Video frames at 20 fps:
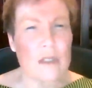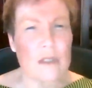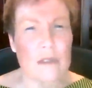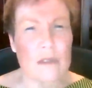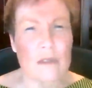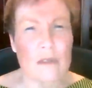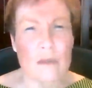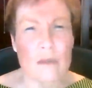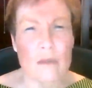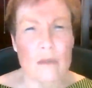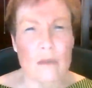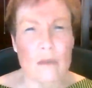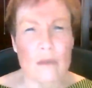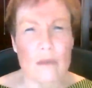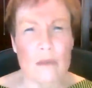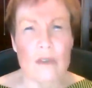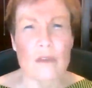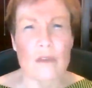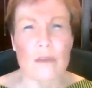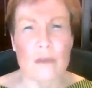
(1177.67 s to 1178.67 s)

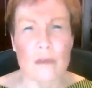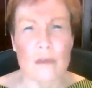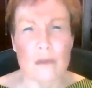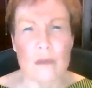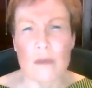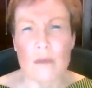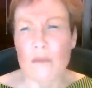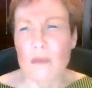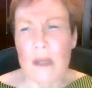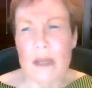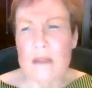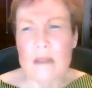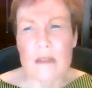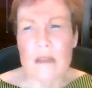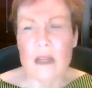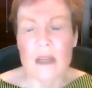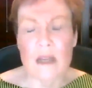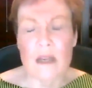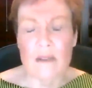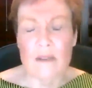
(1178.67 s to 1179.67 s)
some
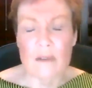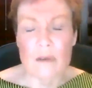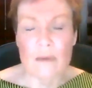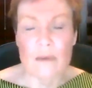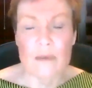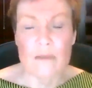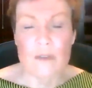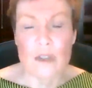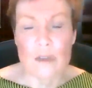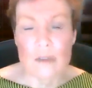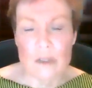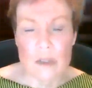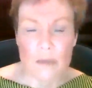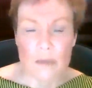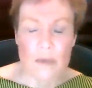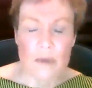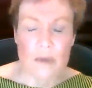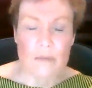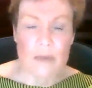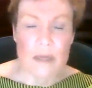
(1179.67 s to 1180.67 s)
places I never would have chosen to
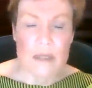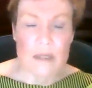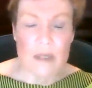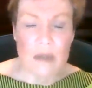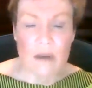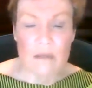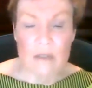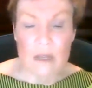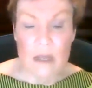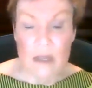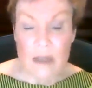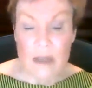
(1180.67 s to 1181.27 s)
put myself.